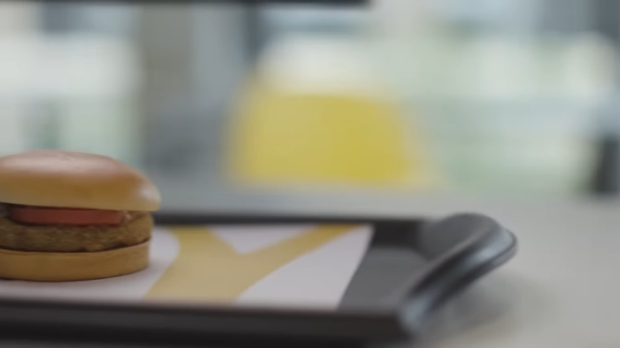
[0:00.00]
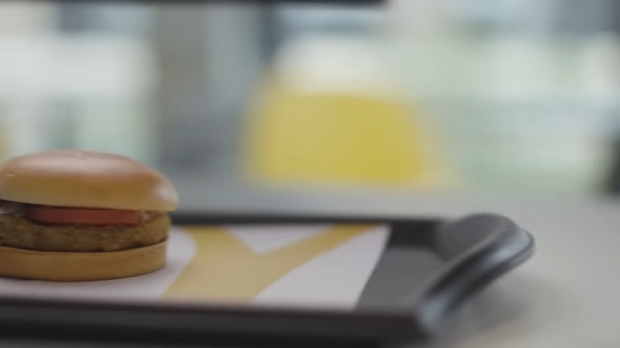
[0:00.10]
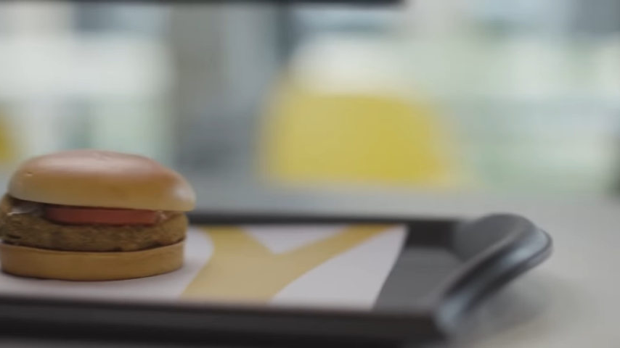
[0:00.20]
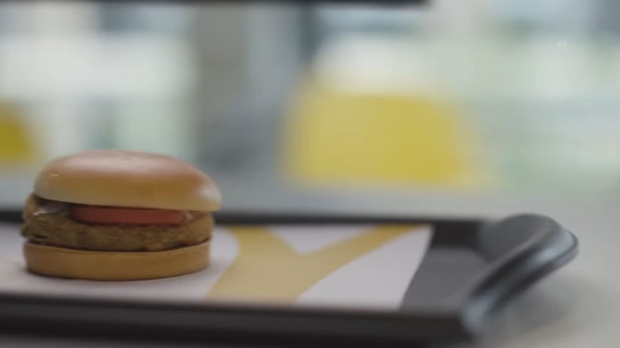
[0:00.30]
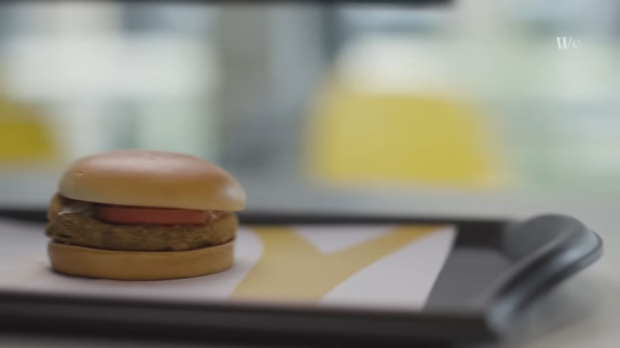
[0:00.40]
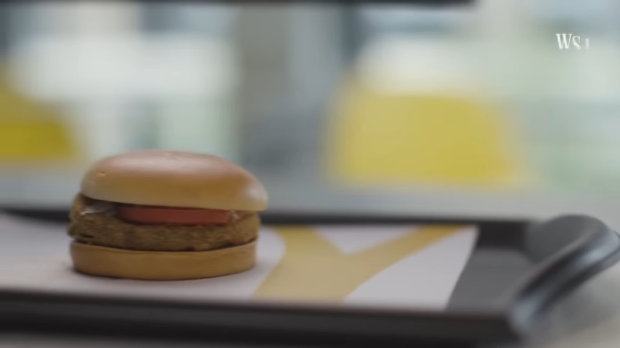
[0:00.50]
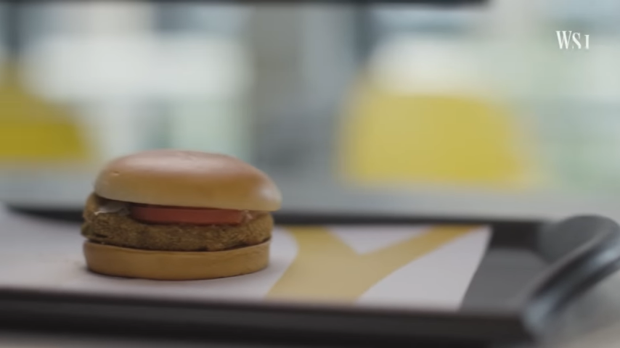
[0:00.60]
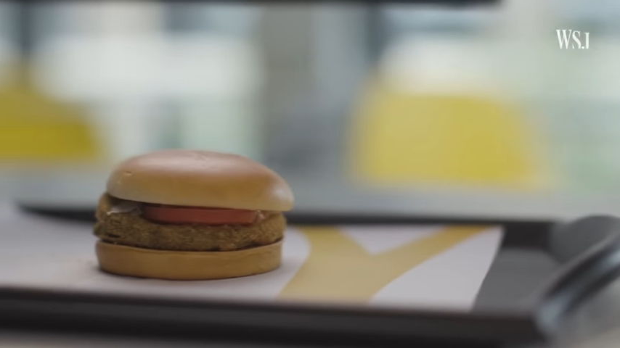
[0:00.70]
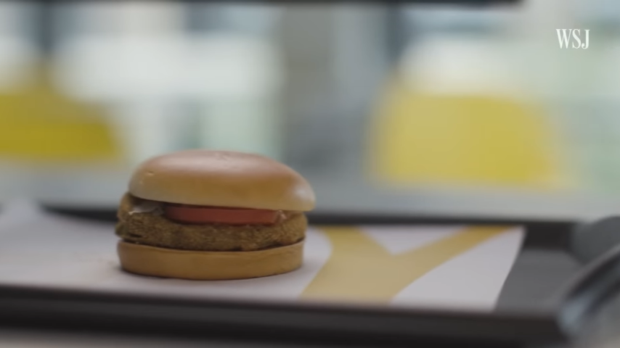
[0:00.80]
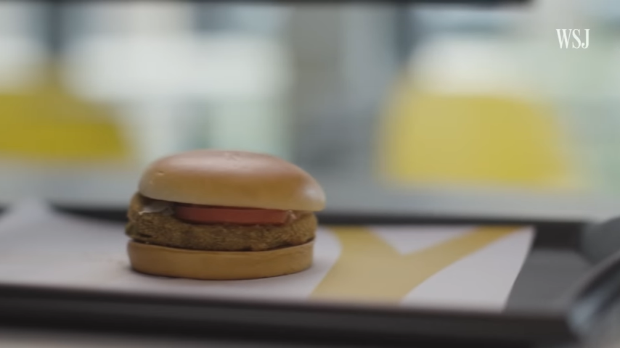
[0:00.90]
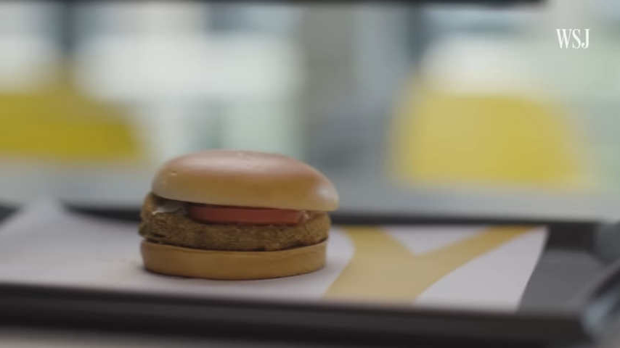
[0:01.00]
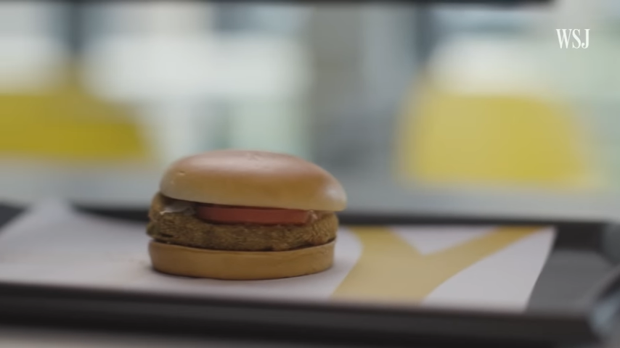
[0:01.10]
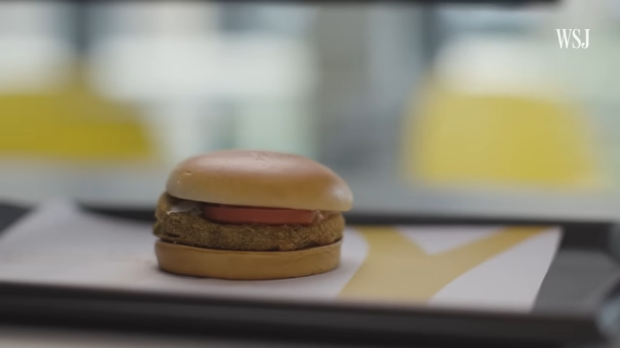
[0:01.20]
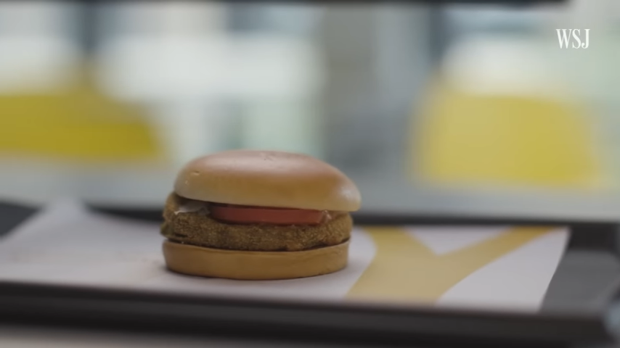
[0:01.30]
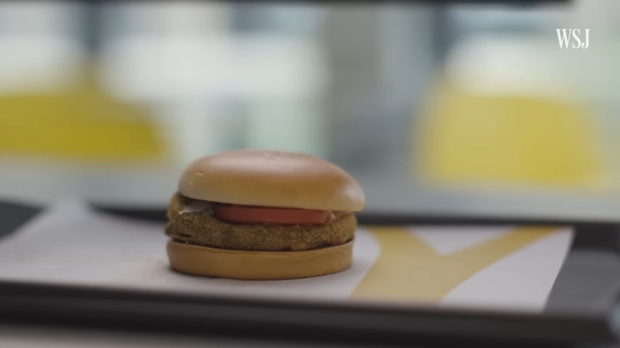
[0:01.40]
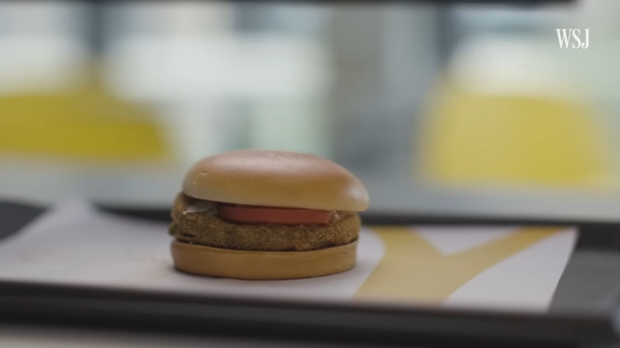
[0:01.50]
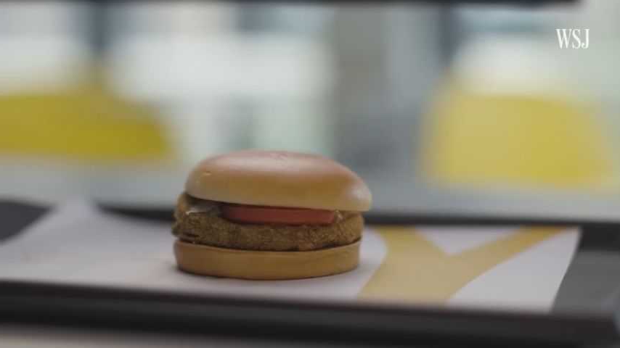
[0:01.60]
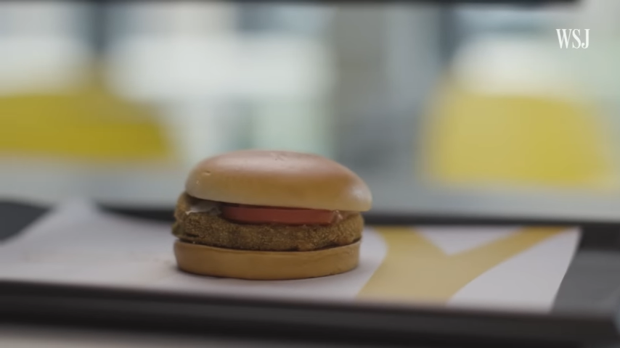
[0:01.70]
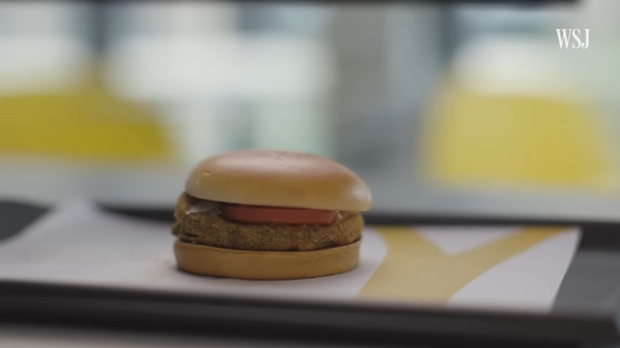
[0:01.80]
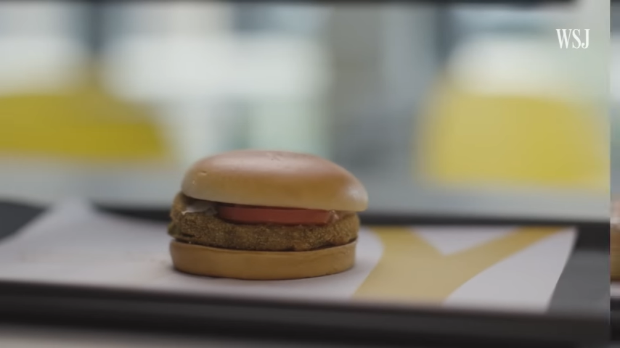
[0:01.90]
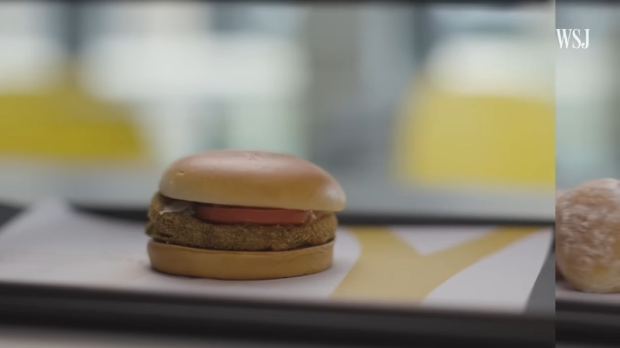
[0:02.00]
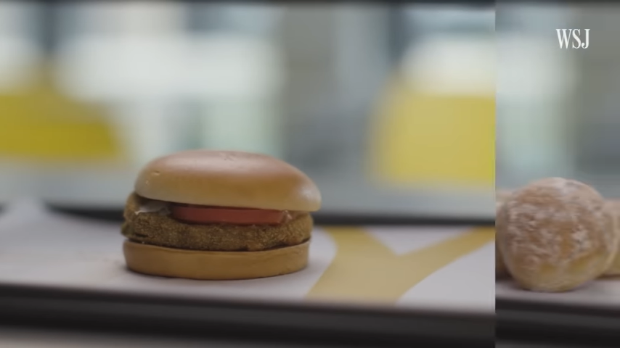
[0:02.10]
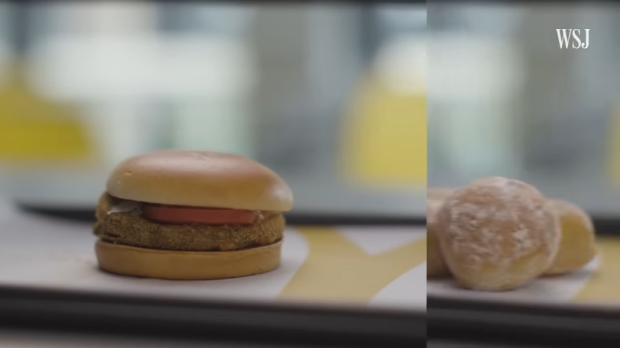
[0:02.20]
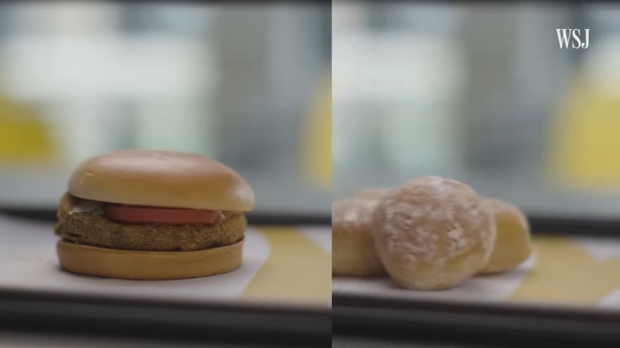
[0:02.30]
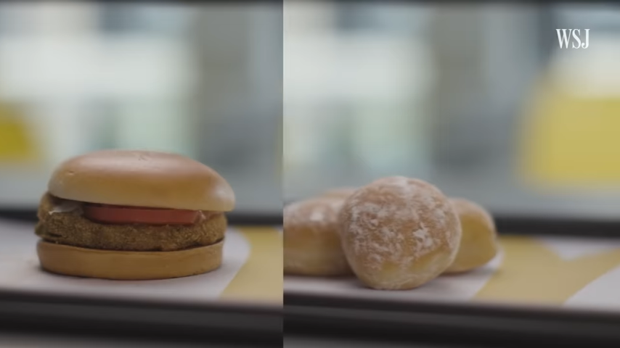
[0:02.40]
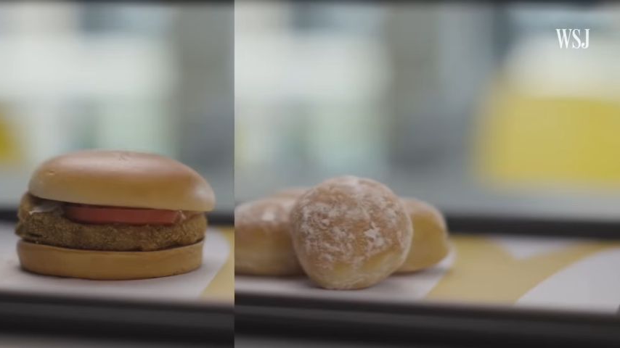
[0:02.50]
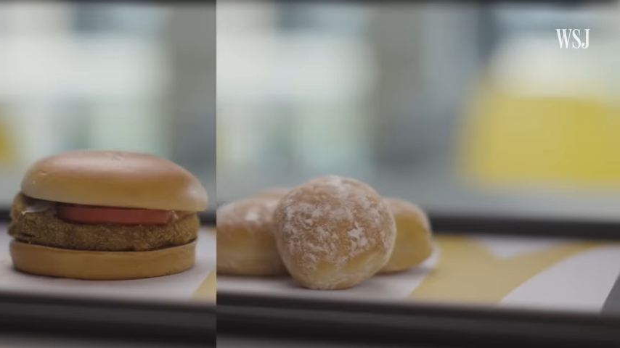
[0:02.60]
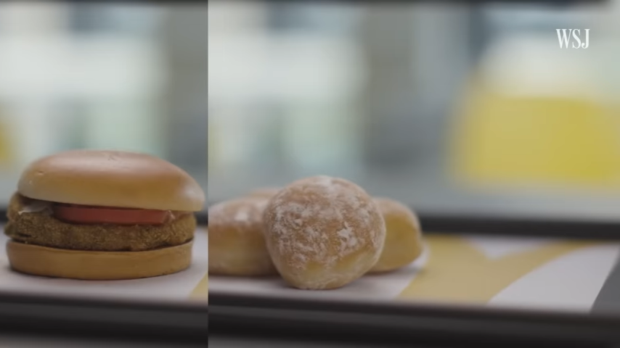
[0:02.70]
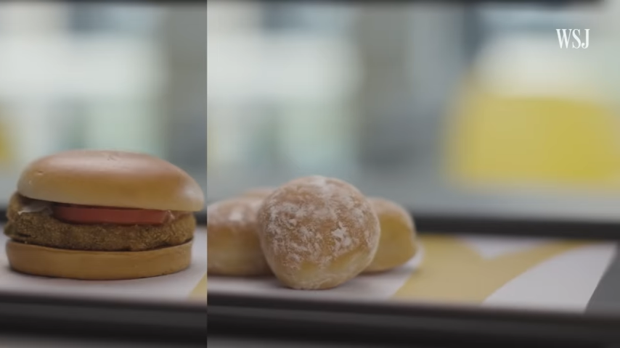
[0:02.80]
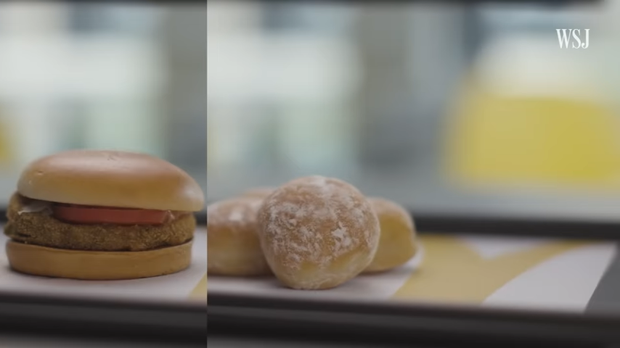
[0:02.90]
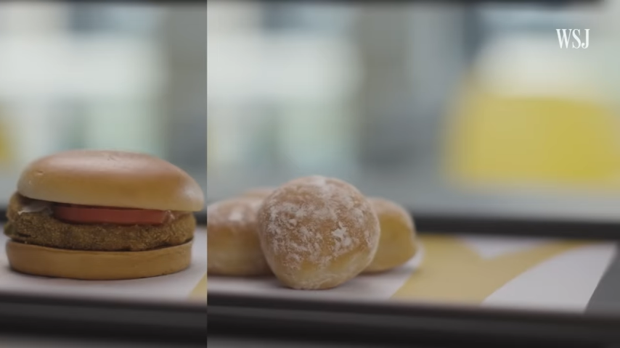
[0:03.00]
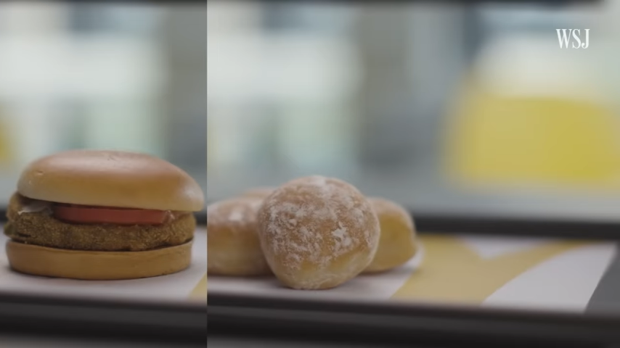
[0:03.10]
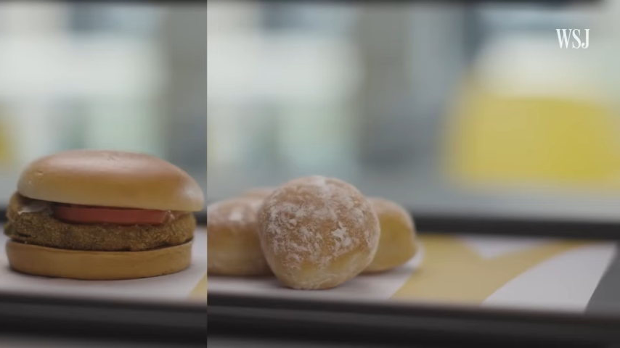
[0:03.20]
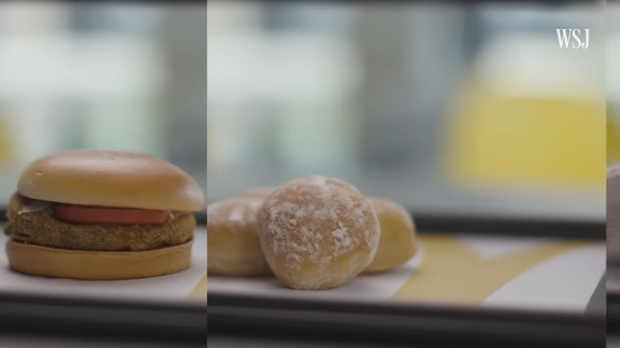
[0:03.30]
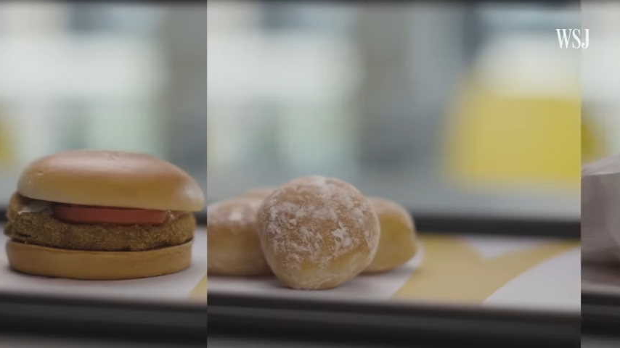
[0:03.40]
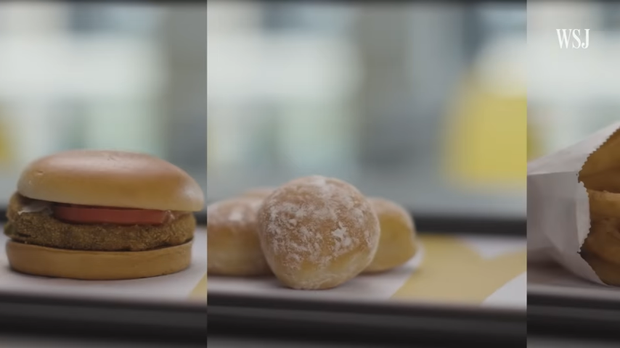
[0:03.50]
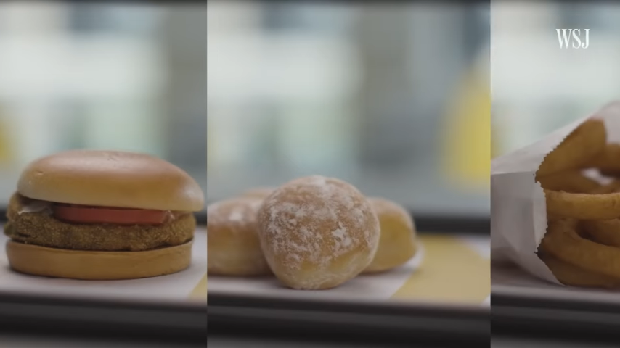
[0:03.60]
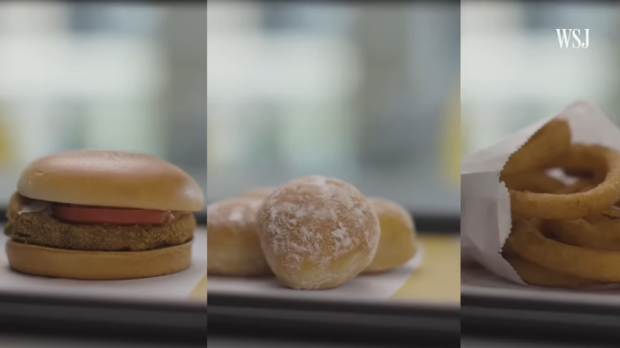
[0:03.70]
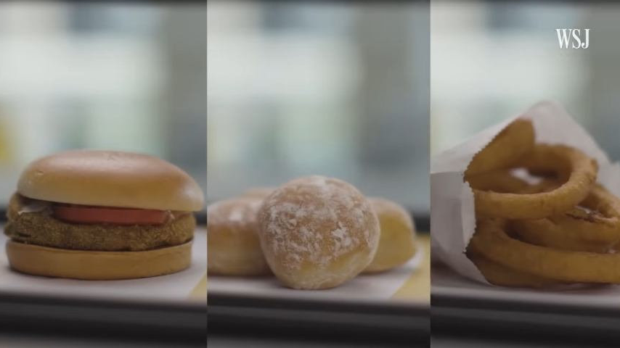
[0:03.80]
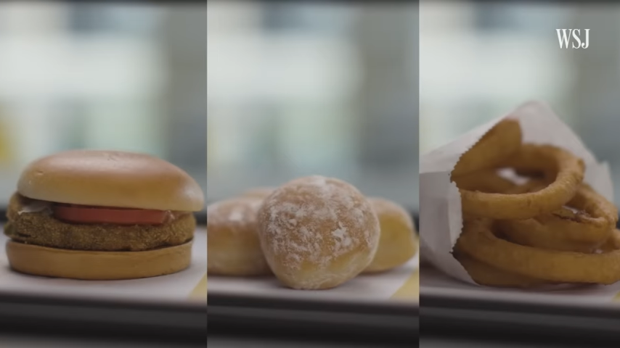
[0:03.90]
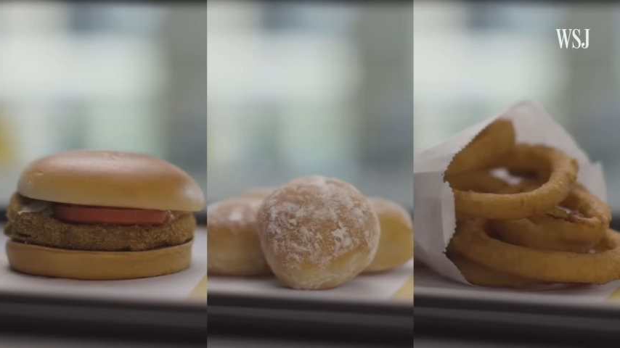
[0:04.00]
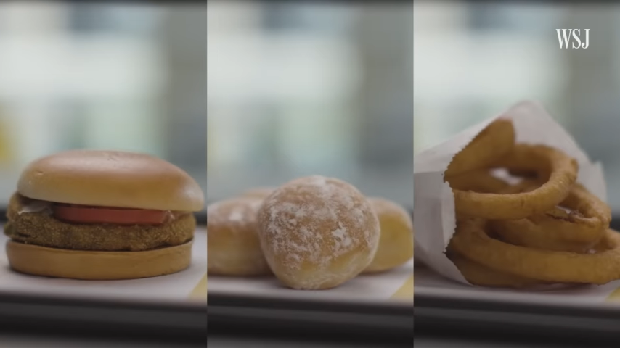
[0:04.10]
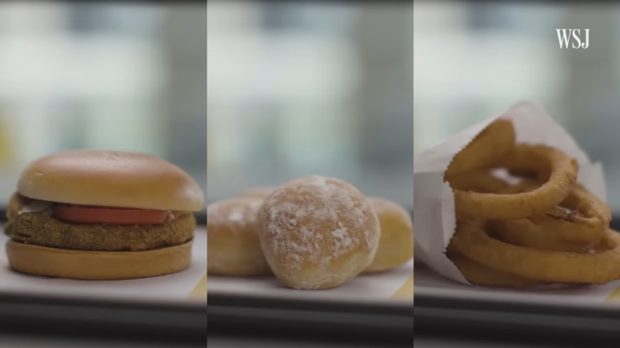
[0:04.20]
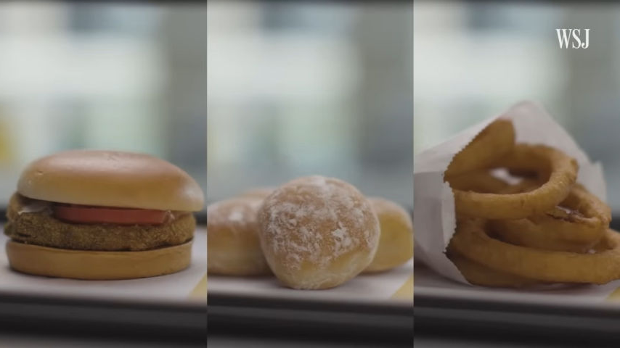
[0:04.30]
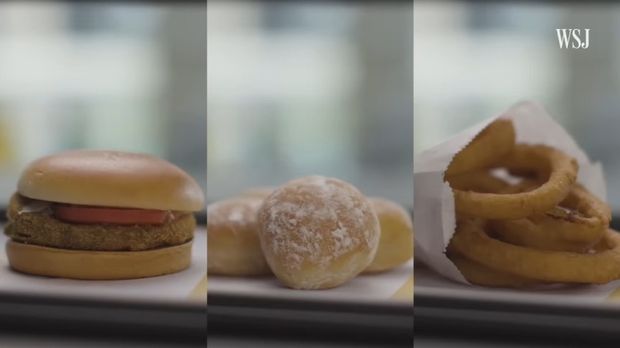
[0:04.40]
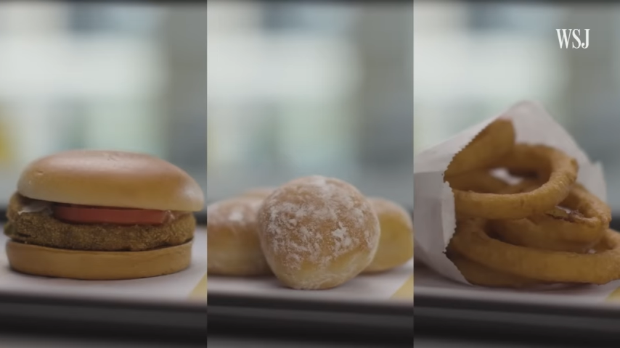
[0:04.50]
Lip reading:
No face is visible, so there are no lips to read.